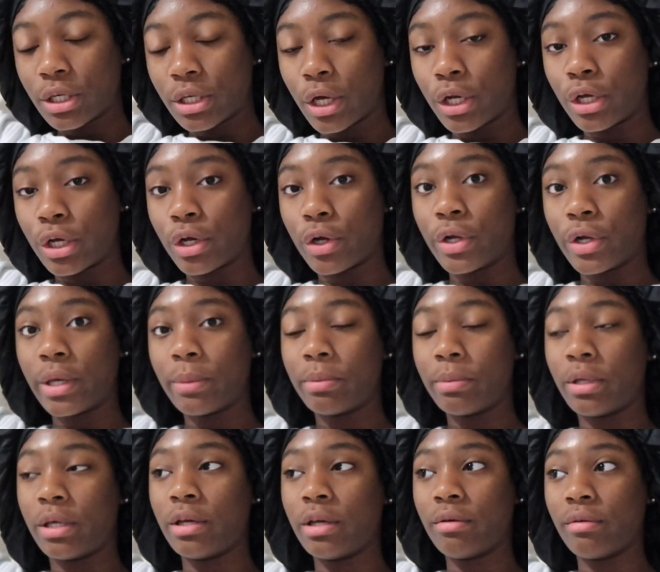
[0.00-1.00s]
try to hurry up
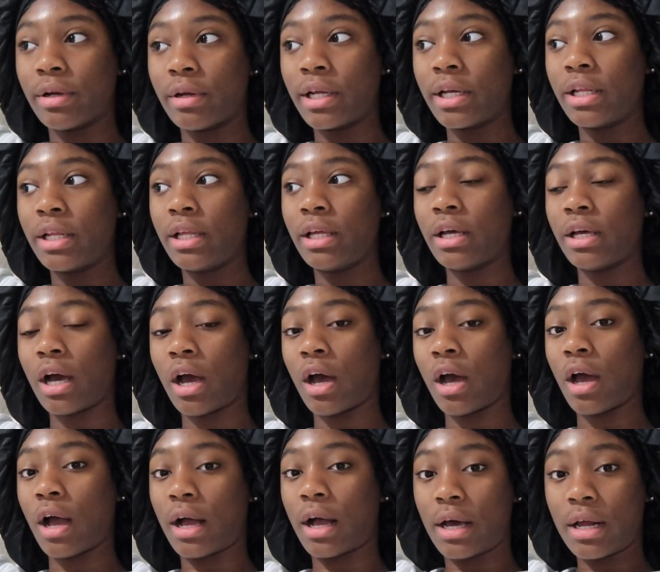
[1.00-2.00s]
and get ready.
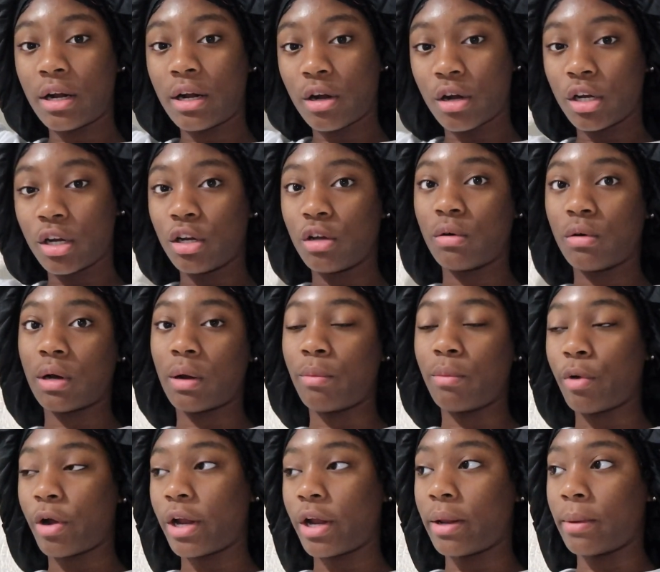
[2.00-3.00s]
I kind of already know what I'm
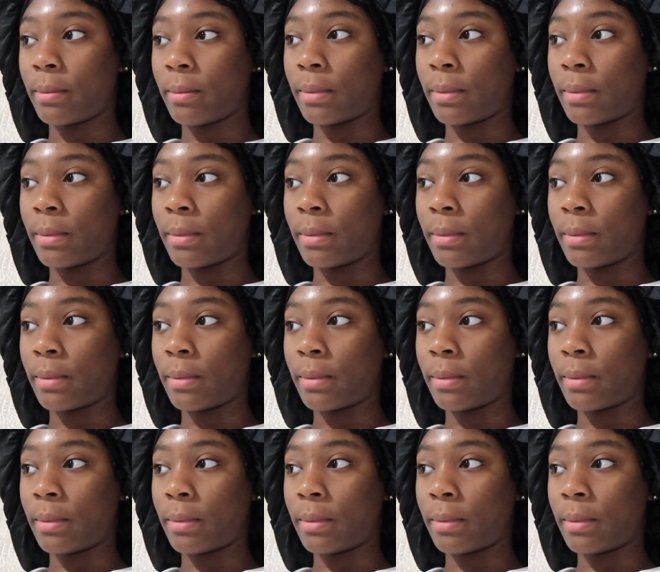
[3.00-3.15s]
wearing in